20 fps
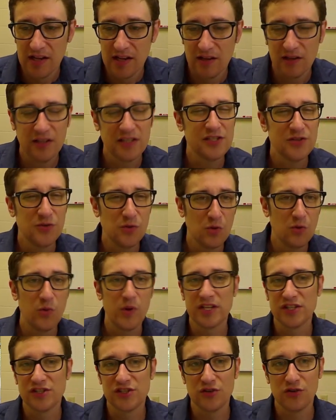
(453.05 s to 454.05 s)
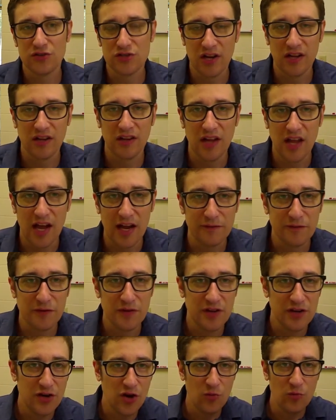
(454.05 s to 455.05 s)
Let's do a quick search online for
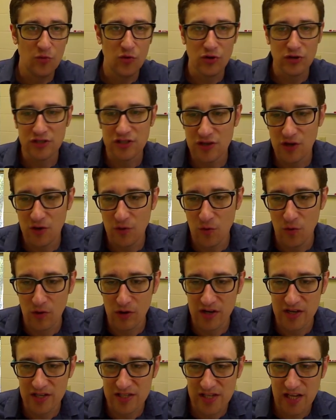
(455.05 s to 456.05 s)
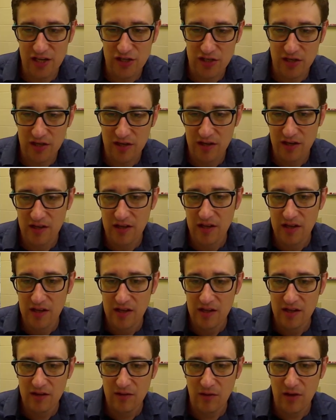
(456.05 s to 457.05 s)
the No More Snow organization.
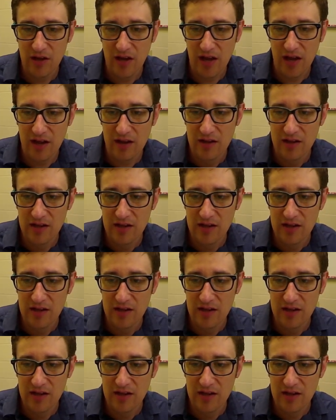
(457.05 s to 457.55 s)
Okay.